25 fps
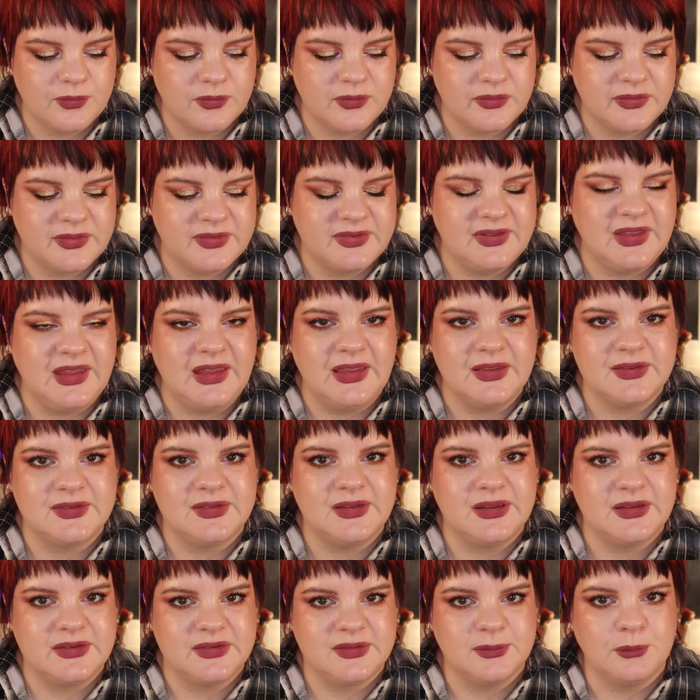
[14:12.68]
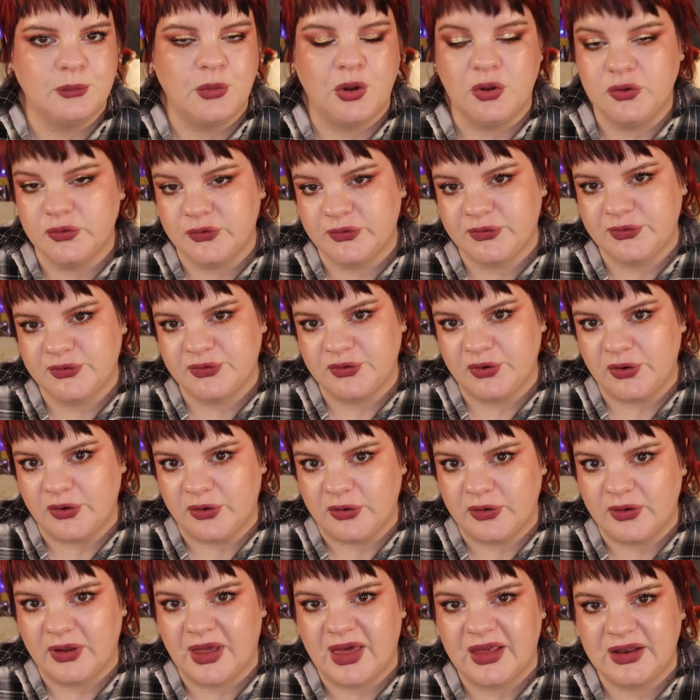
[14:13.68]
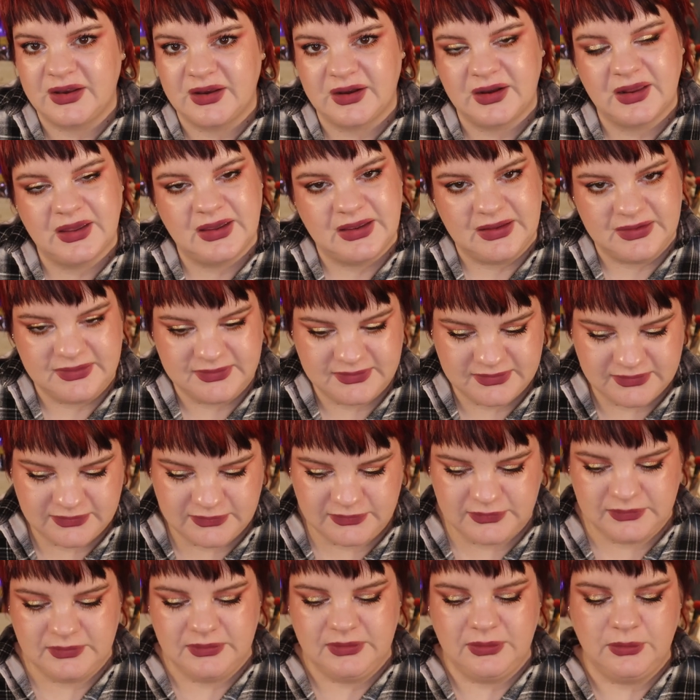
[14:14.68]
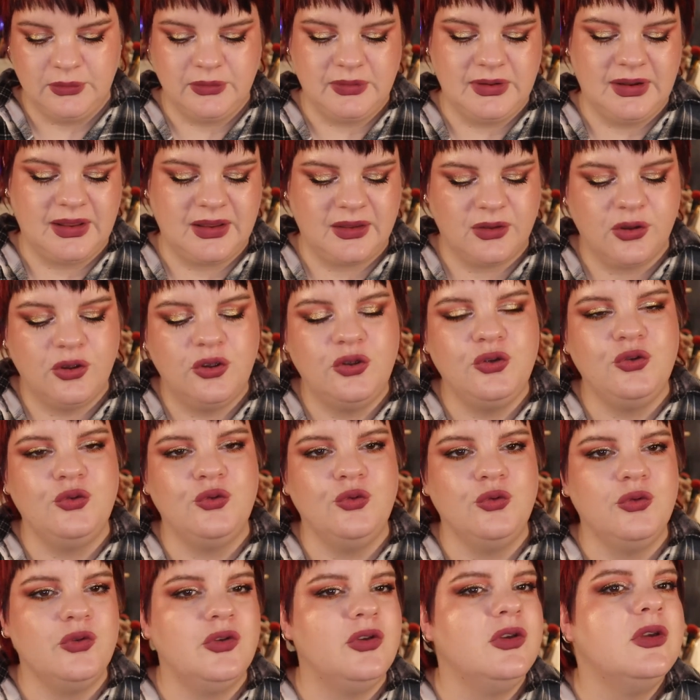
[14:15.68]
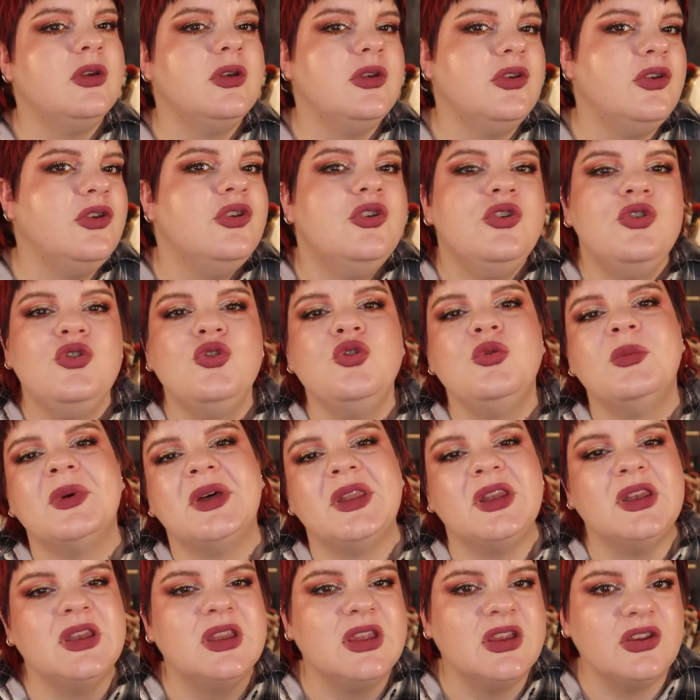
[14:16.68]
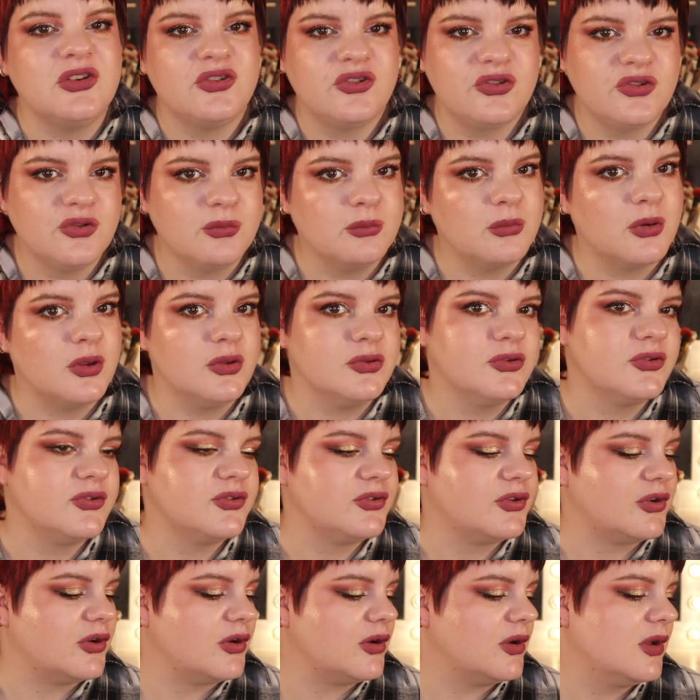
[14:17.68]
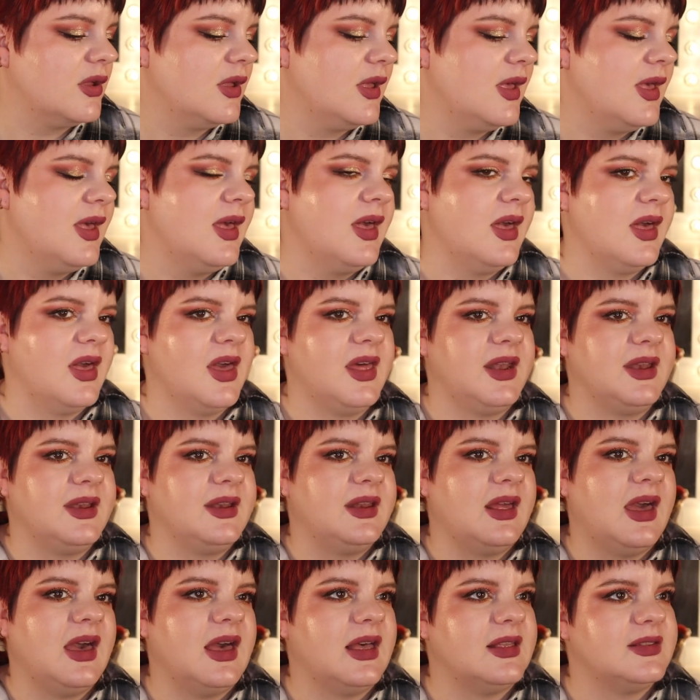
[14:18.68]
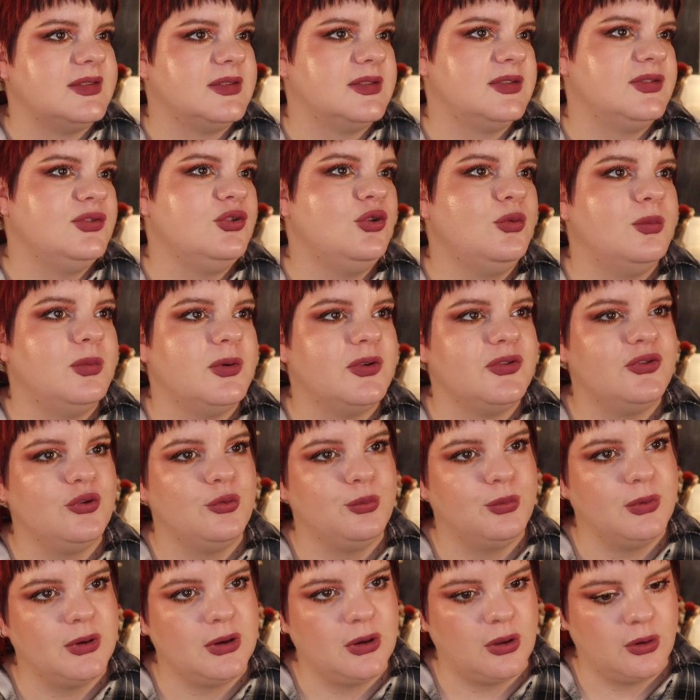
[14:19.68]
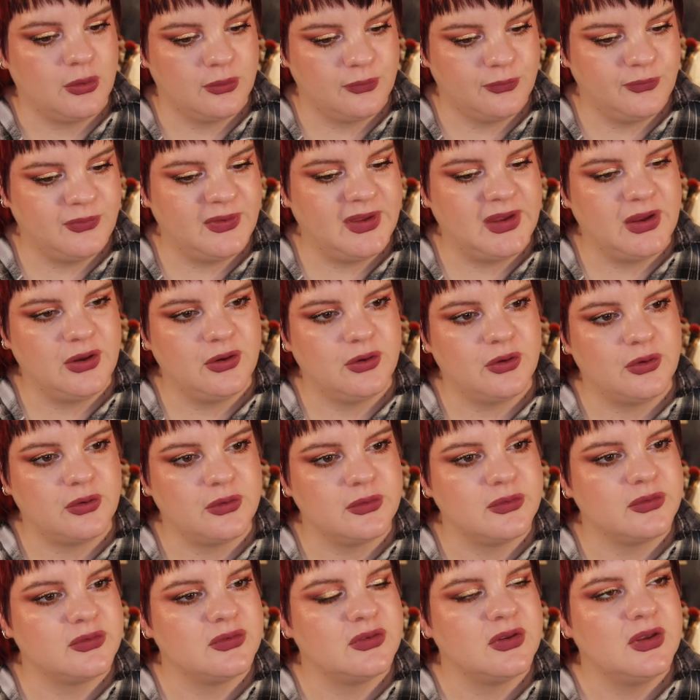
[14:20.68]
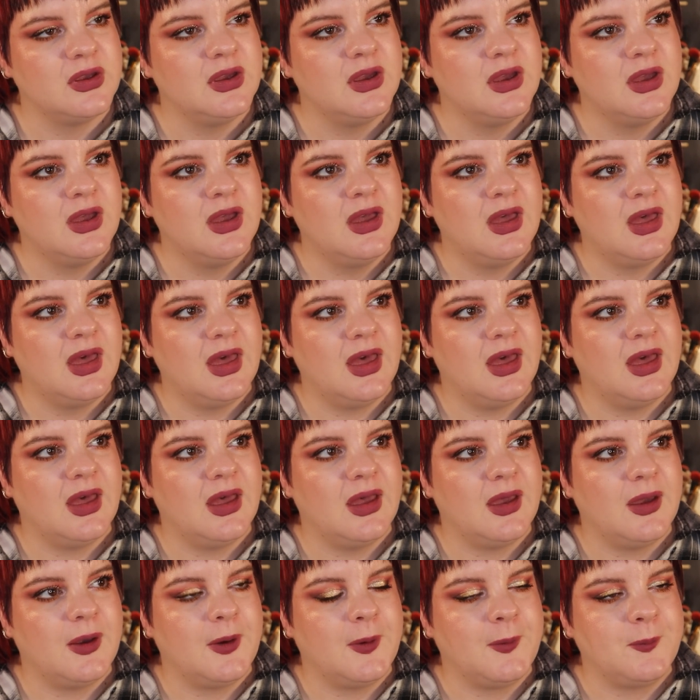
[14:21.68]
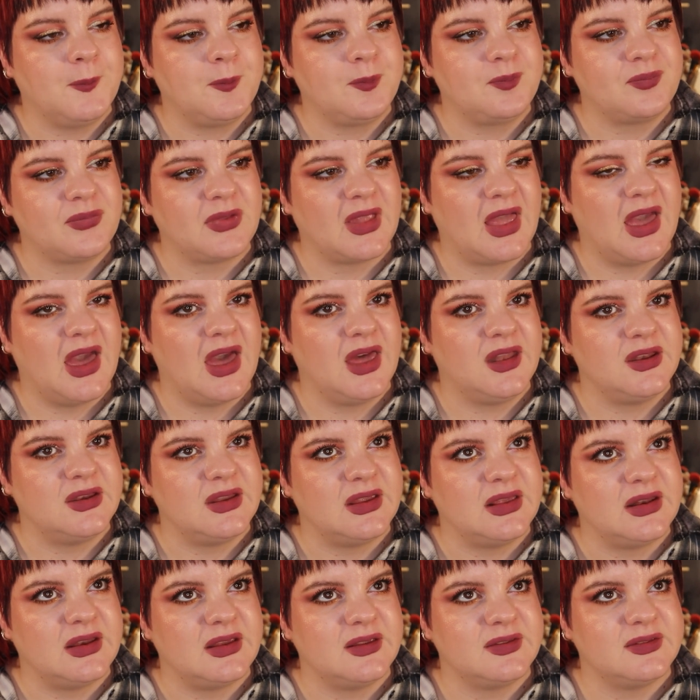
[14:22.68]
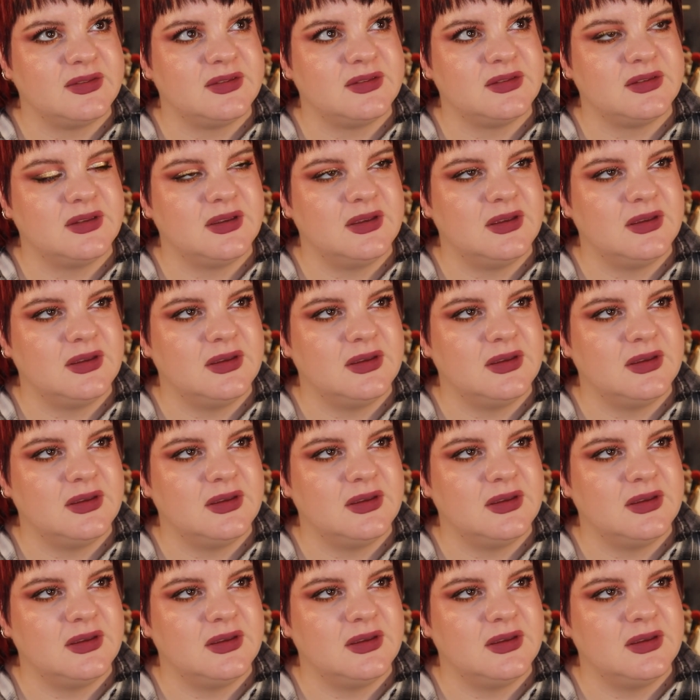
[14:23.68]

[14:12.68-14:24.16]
sees this monster, and it has, or like human-ish monster, and it has super long fingers, and it is